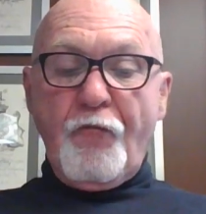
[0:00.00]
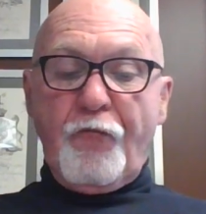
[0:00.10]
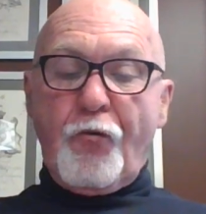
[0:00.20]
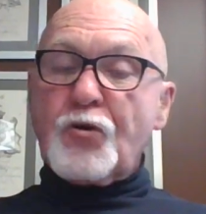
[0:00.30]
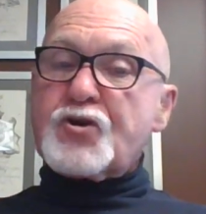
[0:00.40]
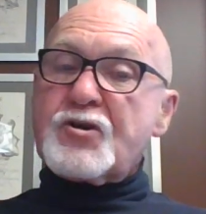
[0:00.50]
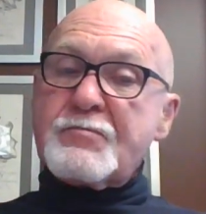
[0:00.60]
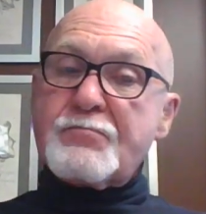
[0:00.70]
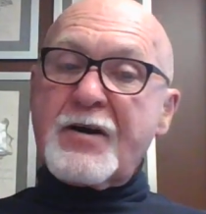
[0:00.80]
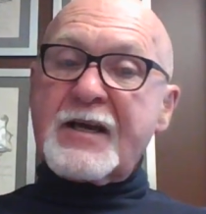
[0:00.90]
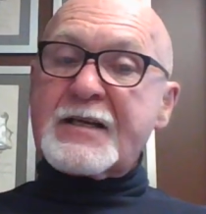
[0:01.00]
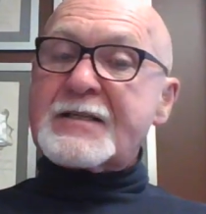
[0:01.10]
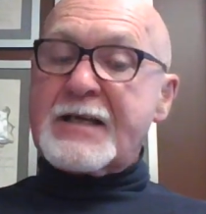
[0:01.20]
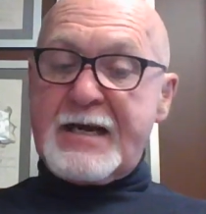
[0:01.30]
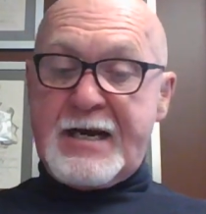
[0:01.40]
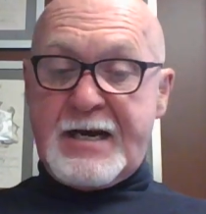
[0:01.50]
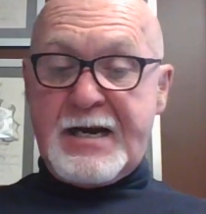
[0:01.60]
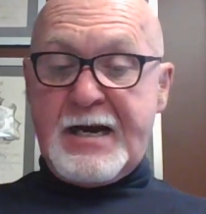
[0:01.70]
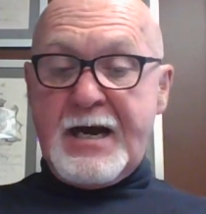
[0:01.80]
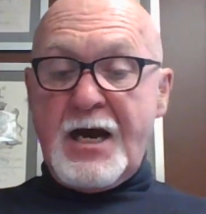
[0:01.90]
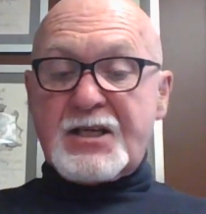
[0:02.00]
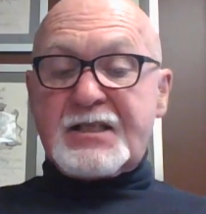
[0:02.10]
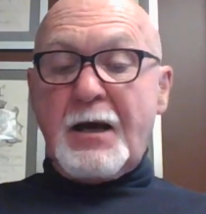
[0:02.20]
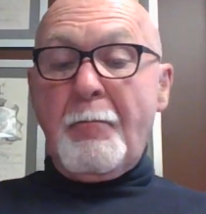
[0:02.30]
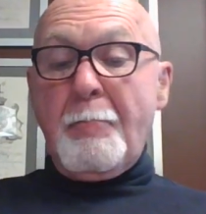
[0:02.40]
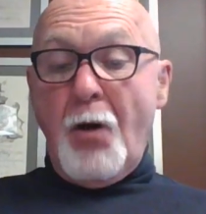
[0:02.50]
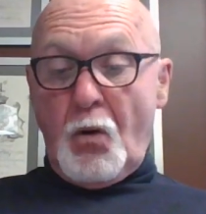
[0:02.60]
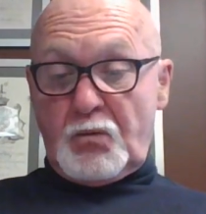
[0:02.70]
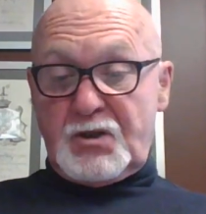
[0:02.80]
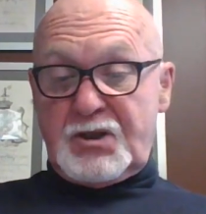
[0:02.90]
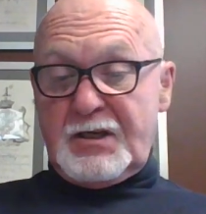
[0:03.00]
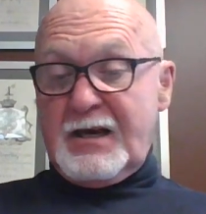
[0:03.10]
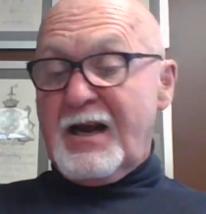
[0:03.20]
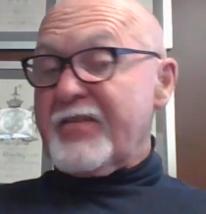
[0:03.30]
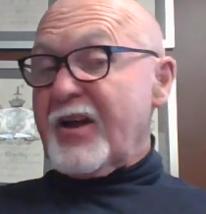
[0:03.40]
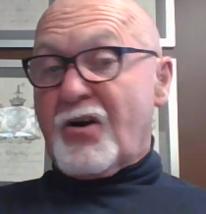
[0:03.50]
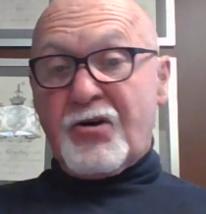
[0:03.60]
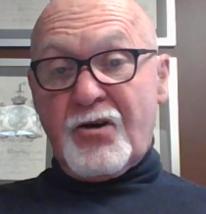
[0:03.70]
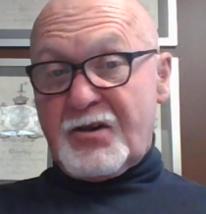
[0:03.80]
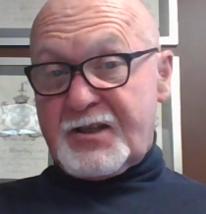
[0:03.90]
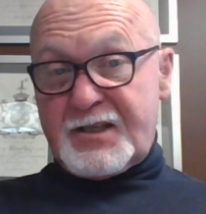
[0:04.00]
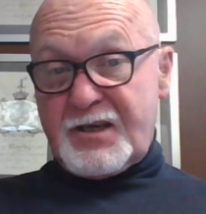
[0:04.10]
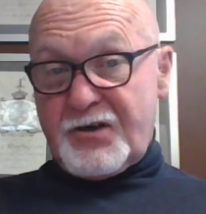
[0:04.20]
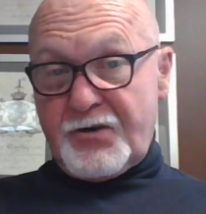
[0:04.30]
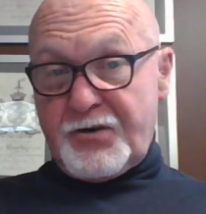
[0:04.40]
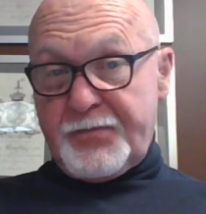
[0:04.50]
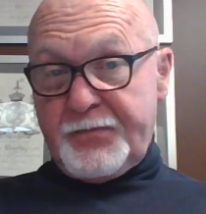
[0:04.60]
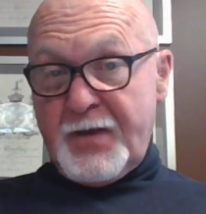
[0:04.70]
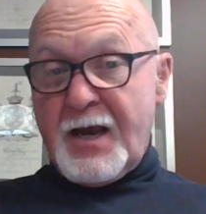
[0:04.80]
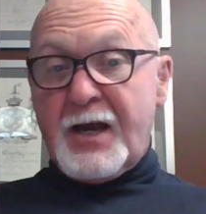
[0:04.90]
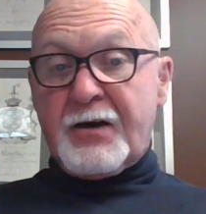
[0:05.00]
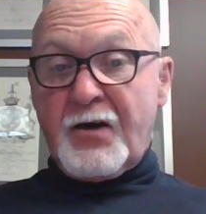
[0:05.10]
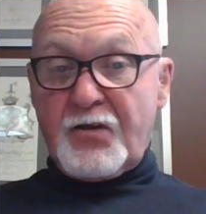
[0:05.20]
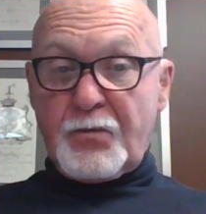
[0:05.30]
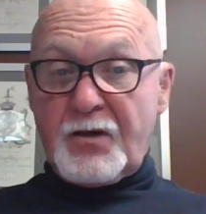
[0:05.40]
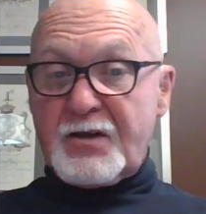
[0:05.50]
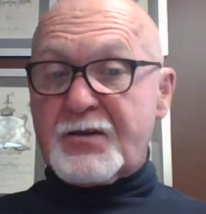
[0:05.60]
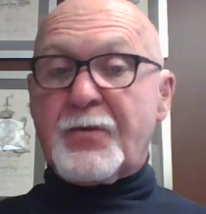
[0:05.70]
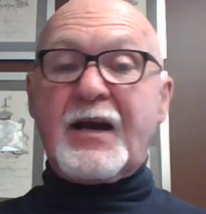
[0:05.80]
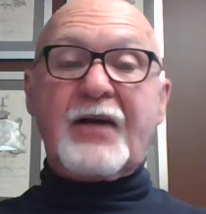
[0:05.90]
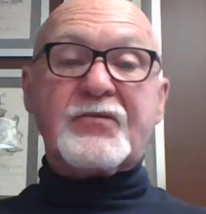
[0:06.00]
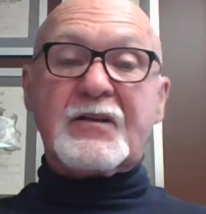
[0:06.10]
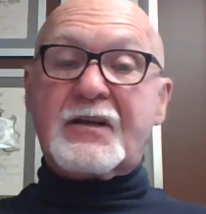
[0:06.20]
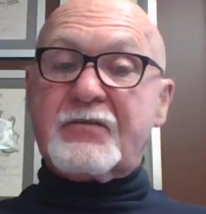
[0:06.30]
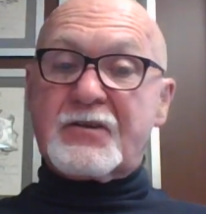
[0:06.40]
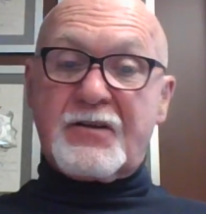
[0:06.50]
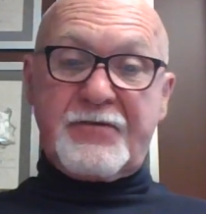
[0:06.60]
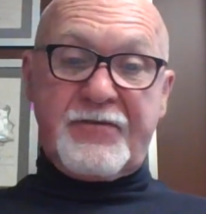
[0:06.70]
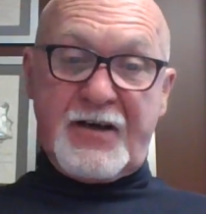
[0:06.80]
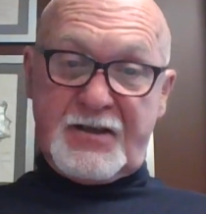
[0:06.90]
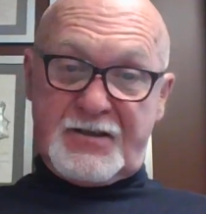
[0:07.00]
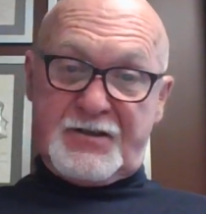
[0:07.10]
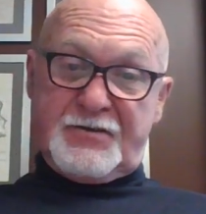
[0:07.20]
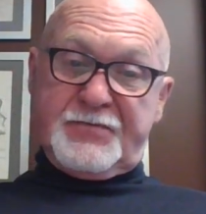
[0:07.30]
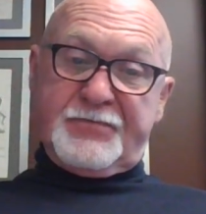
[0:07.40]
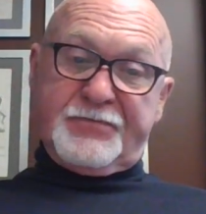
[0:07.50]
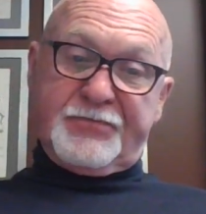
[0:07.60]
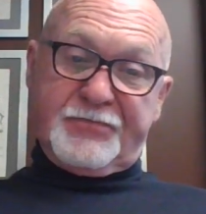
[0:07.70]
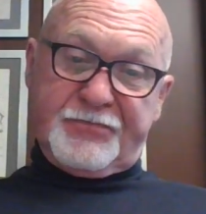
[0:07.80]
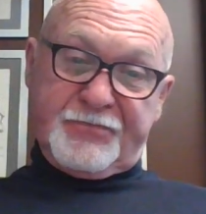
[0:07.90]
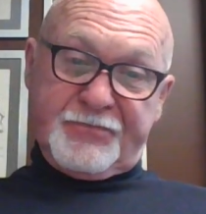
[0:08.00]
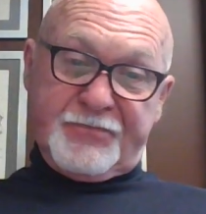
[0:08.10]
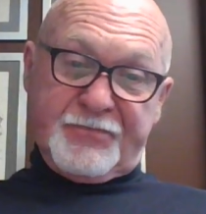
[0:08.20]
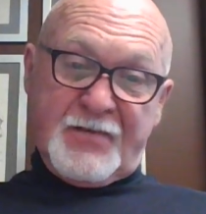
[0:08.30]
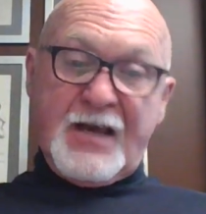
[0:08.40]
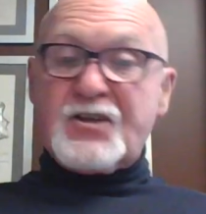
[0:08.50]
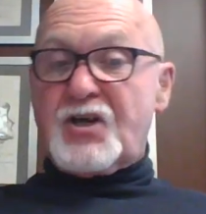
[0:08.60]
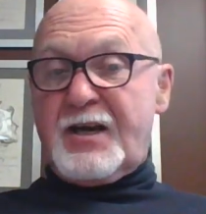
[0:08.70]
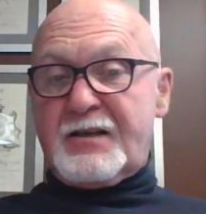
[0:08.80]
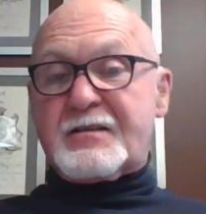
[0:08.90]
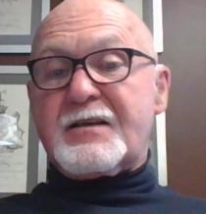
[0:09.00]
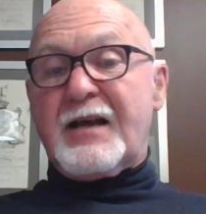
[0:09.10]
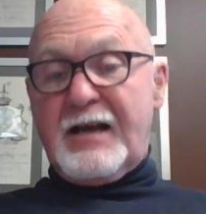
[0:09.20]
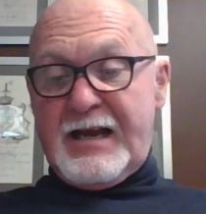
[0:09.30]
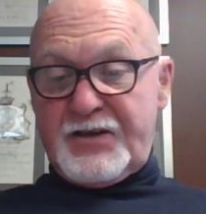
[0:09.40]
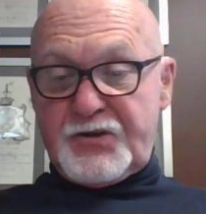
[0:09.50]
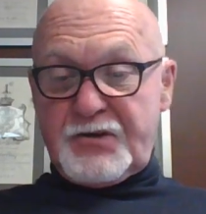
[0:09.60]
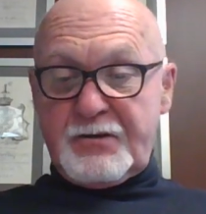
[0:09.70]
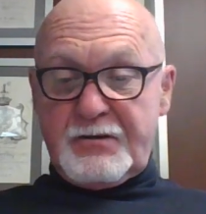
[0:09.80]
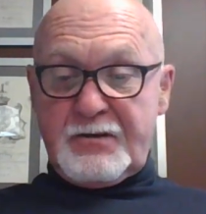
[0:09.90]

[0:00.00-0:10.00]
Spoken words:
Fortune brings in some boats that are not steered. In other words, we have to leave it to the fates. Chance, hazard.